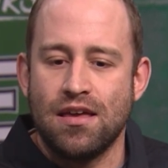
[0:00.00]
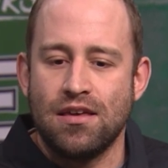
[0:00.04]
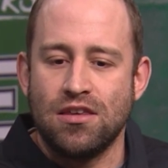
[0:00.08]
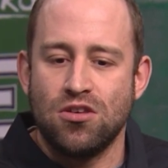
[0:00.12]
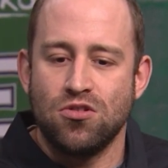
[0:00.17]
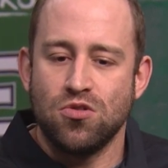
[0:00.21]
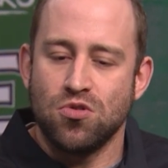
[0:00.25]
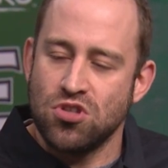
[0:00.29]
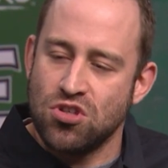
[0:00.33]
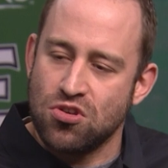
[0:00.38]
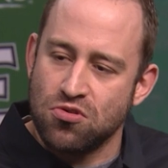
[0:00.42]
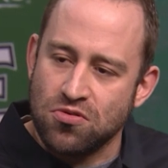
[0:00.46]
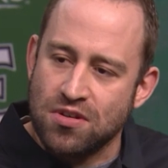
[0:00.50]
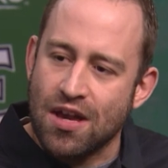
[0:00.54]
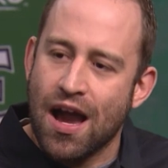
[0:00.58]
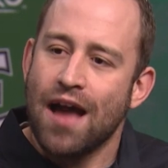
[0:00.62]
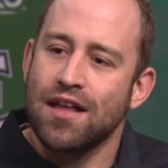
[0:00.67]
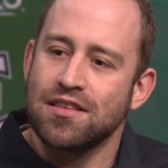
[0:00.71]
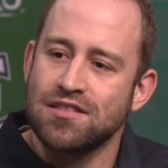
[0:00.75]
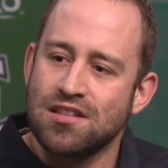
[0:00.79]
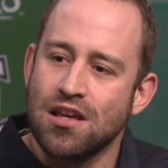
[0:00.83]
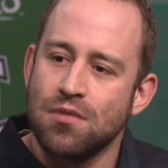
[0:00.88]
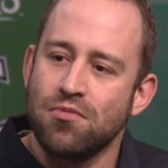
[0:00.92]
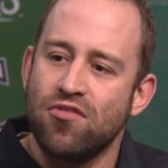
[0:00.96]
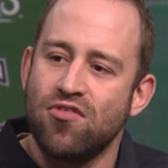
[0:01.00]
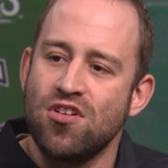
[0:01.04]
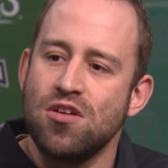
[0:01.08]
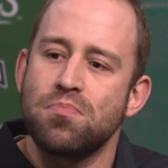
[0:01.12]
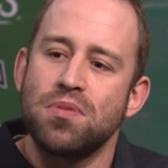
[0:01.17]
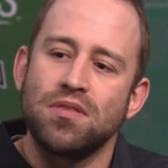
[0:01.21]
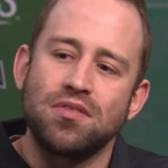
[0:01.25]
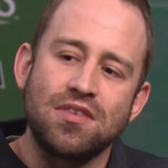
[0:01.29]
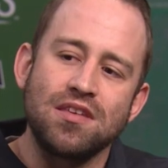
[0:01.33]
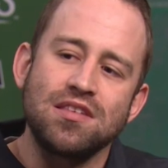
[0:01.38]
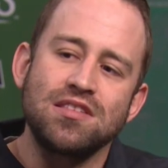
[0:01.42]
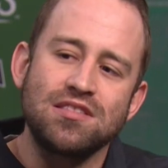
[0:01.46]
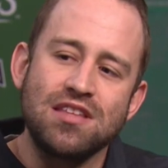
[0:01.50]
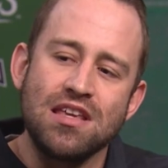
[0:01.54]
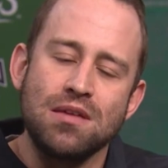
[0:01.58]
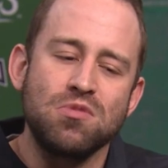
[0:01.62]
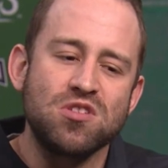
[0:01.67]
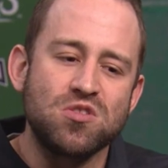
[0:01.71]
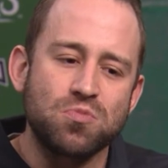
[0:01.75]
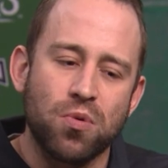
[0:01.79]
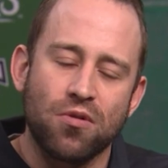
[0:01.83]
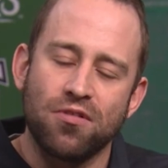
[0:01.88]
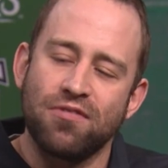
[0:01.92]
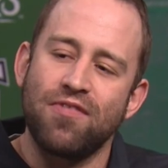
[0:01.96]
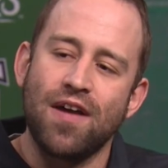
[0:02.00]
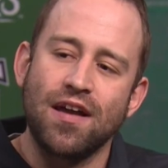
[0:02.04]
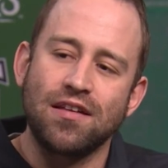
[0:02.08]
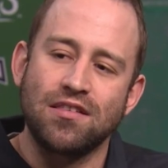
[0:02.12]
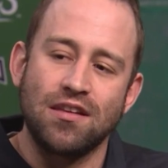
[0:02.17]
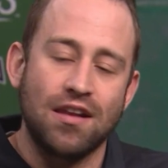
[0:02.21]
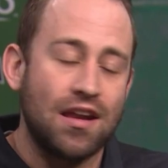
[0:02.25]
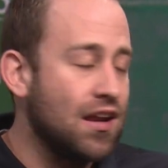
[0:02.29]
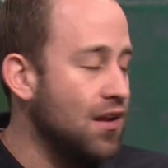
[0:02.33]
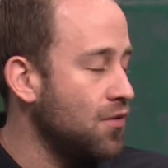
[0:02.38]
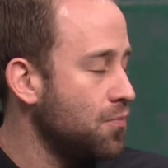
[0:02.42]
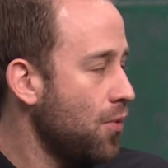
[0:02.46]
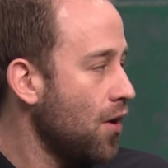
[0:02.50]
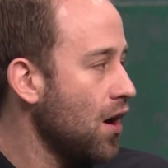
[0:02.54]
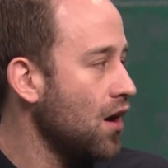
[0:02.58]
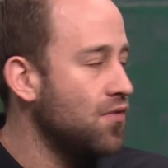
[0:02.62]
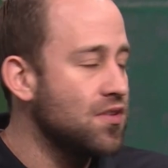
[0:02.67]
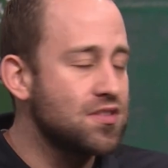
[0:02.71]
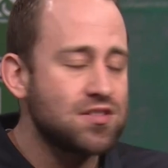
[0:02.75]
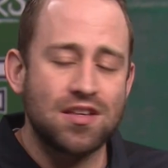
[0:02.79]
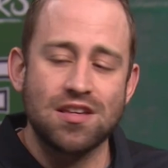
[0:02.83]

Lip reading: you got some of it, but this team is perfecting it. And part of it's